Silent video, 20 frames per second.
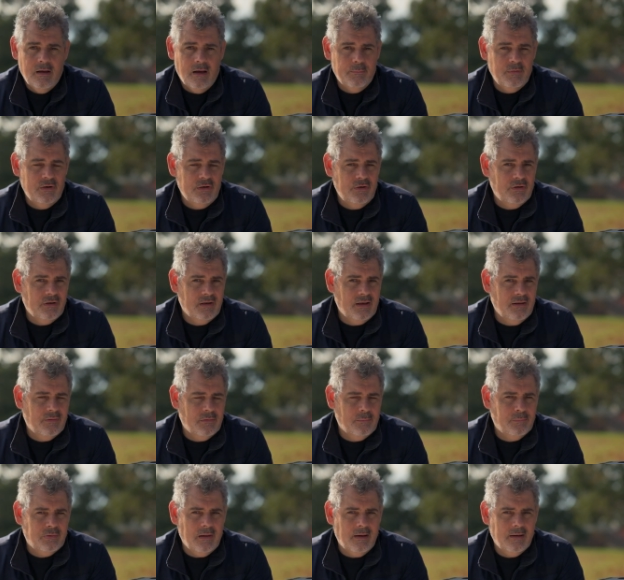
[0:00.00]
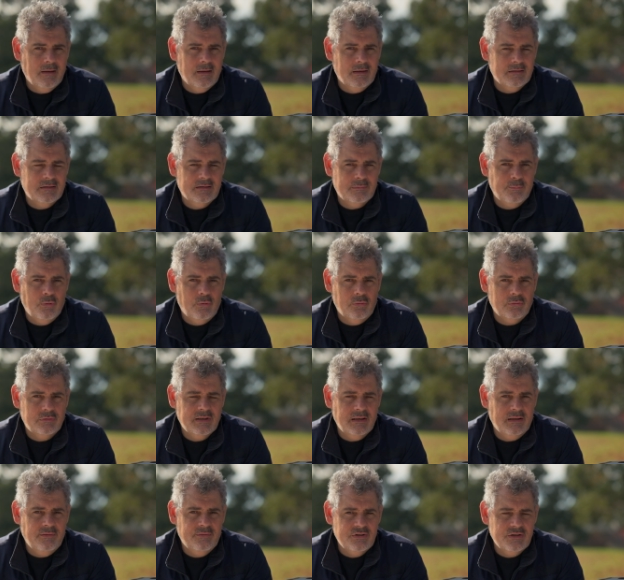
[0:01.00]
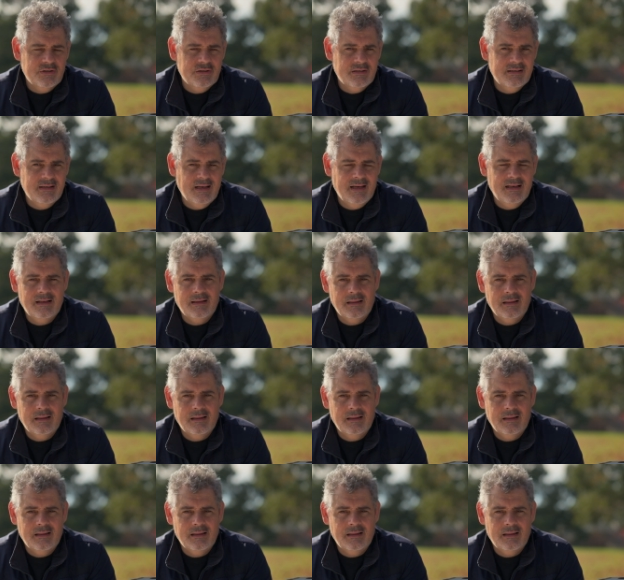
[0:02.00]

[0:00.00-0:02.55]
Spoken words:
I mean, you can even plug a small television set,